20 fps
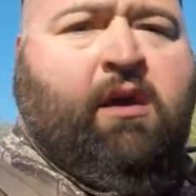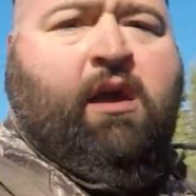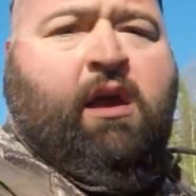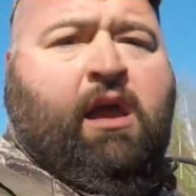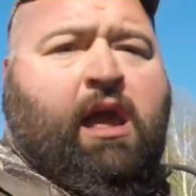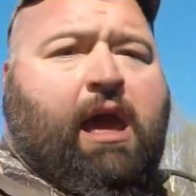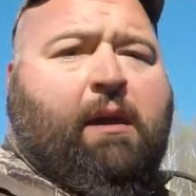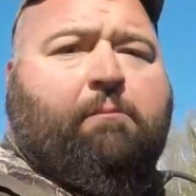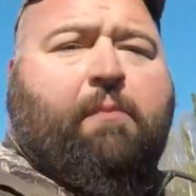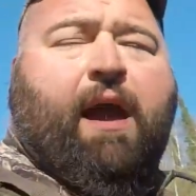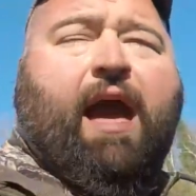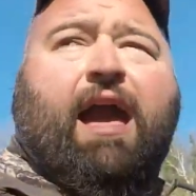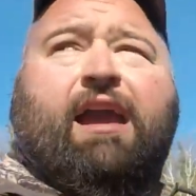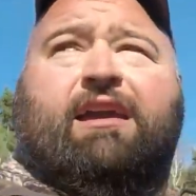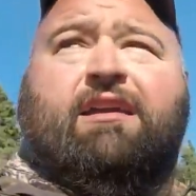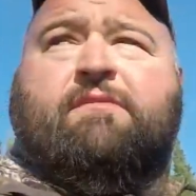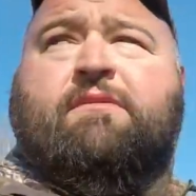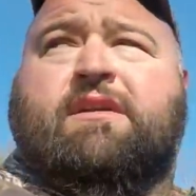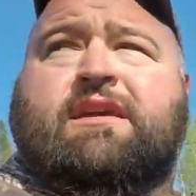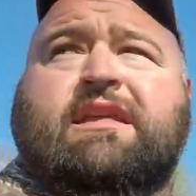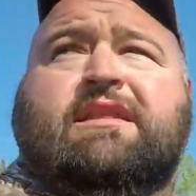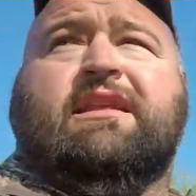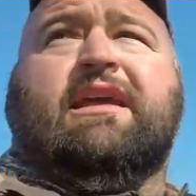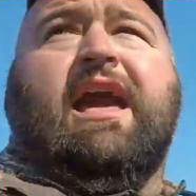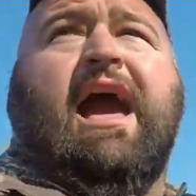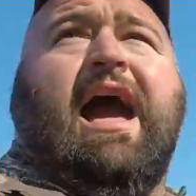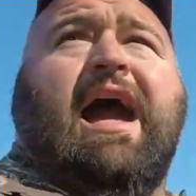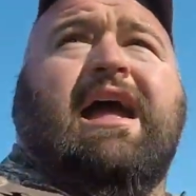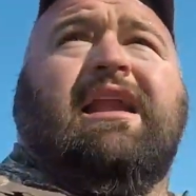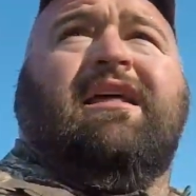head back, get the
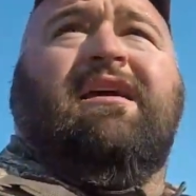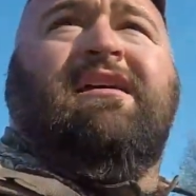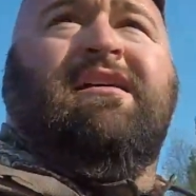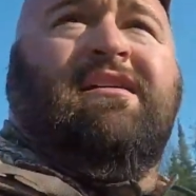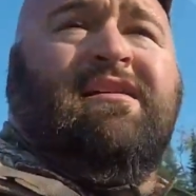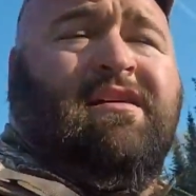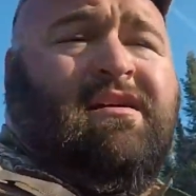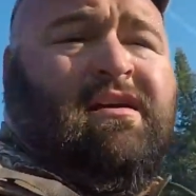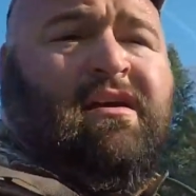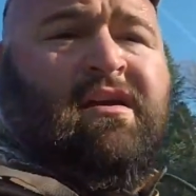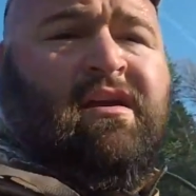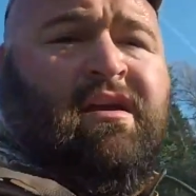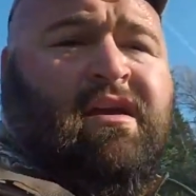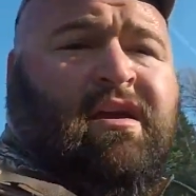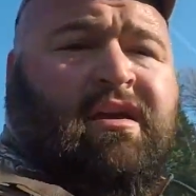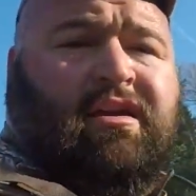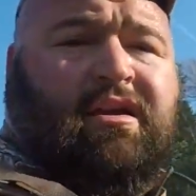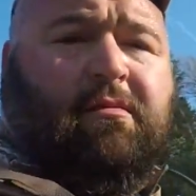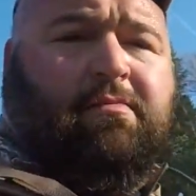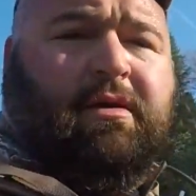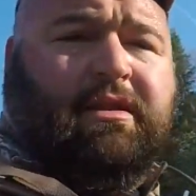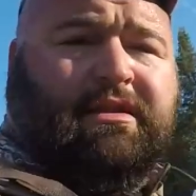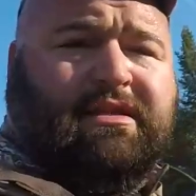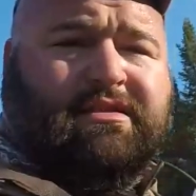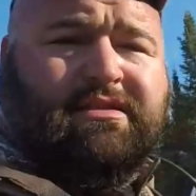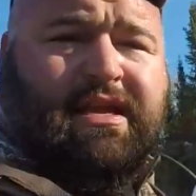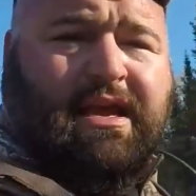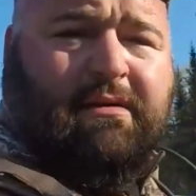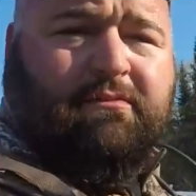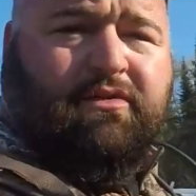guide, come get this
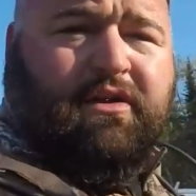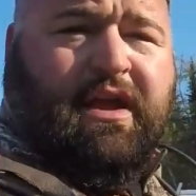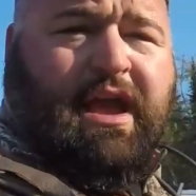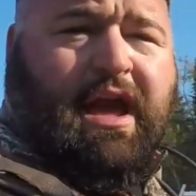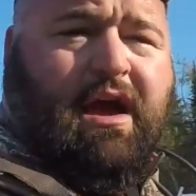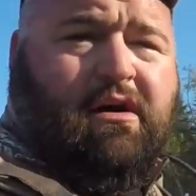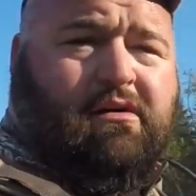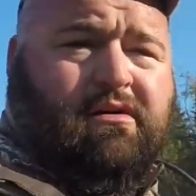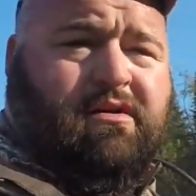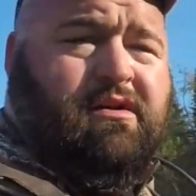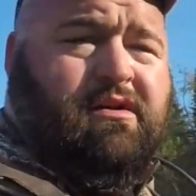damn thing out.